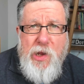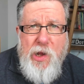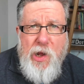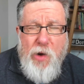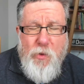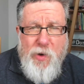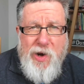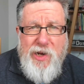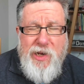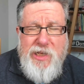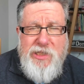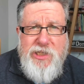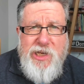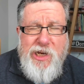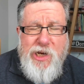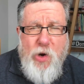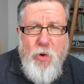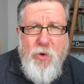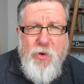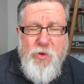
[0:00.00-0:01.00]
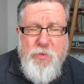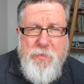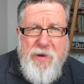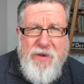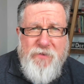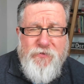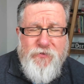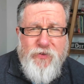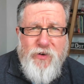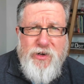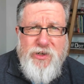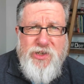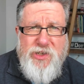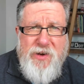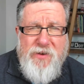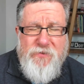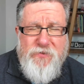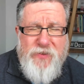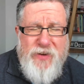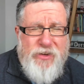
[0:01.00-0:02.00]
All right, let's get going with my
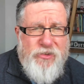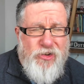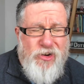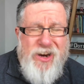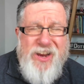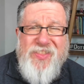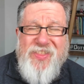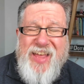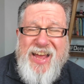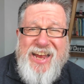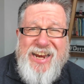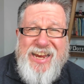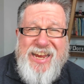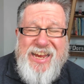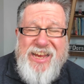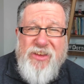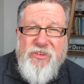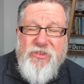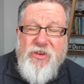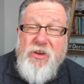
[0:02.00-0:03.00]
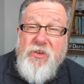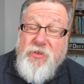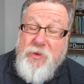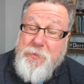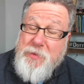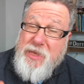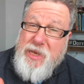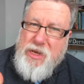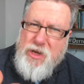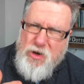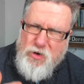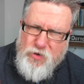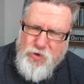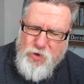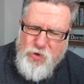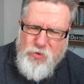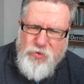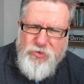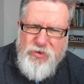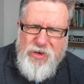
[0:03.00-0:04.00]
first feature, and that is something that you're
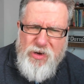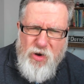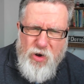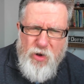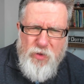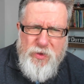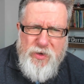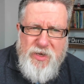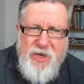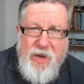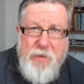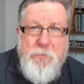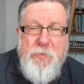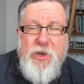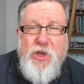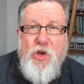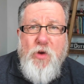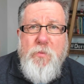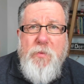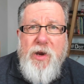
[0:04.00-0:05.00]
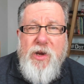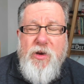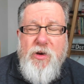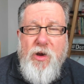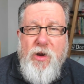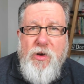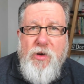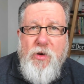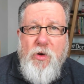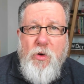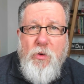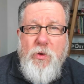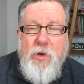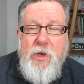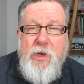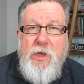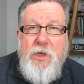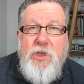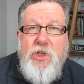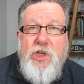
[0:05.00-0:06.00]
using all the time, but you might not know
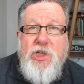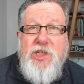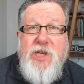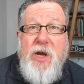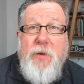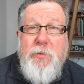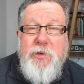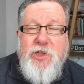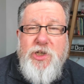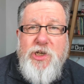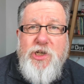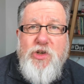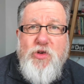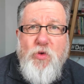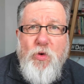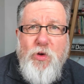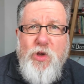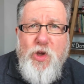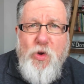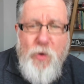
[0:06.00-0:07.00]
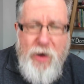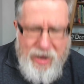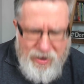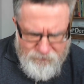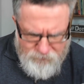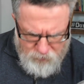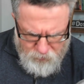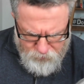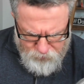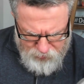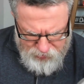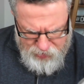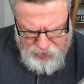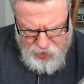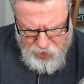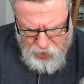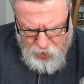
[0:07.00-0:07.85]
just how much control you have over it.